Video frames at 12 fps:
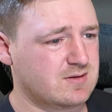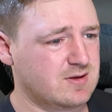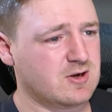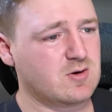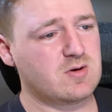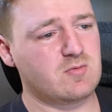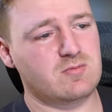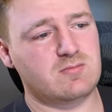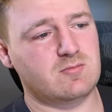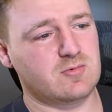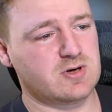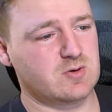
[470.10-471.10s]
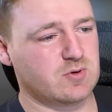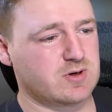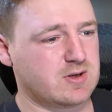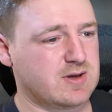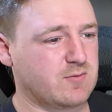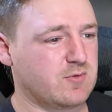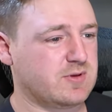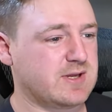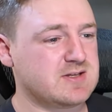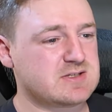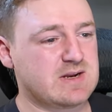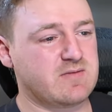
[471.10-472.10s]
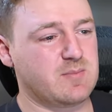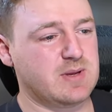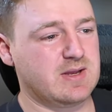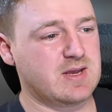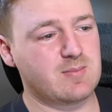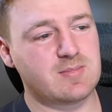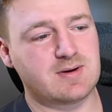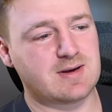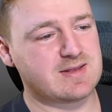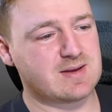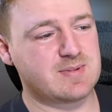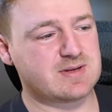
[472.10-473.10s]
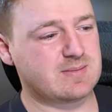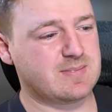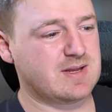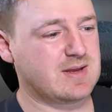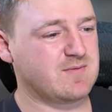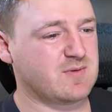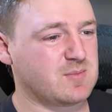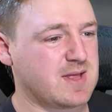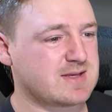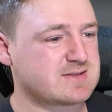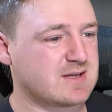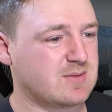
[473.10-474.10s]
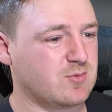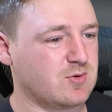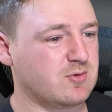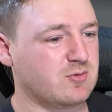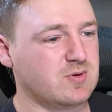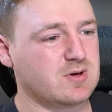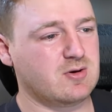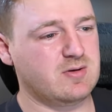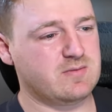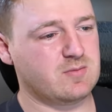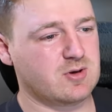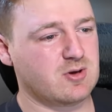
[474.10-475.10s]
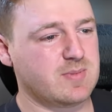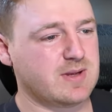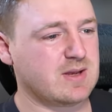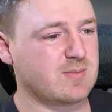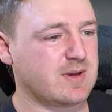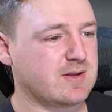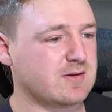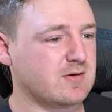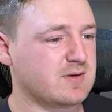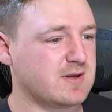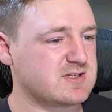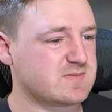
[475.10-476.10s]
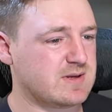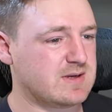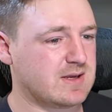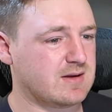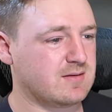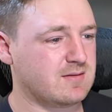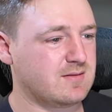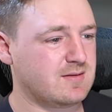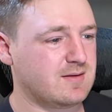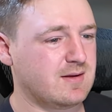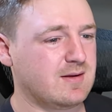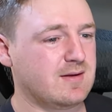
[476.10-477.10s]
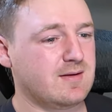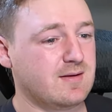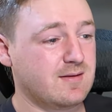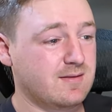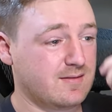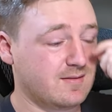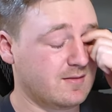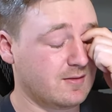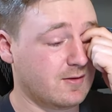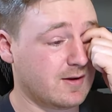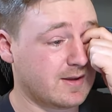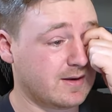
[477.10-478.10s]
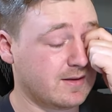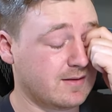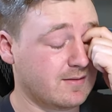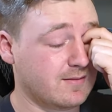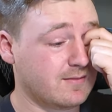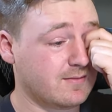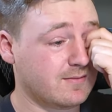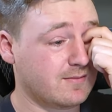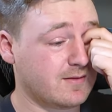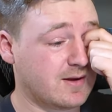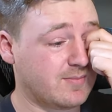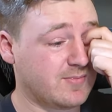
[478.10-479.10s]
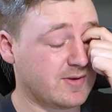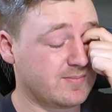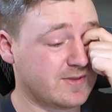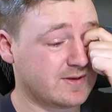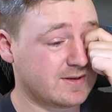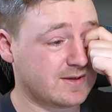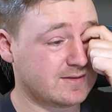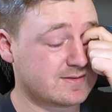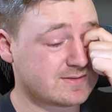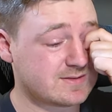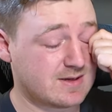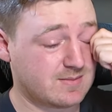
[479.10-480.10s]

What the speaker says: You know what? Titans gonna have a big game. I think I picked the big game from last time. We'll go big game again though. Titans by 10. Lock it in. Up the Titans.